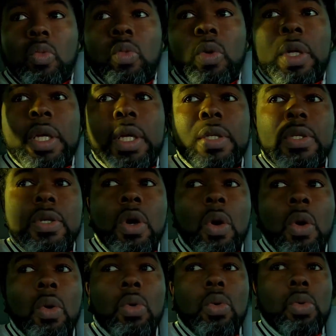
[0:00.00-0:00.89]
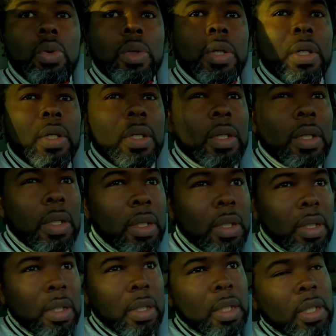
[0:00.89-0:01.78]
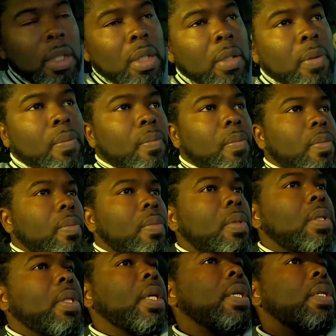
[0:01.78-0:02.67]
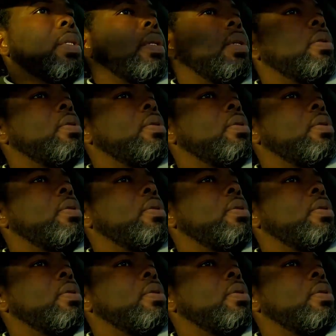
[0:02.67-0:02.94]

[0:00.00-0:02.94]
when it gets cold, those things in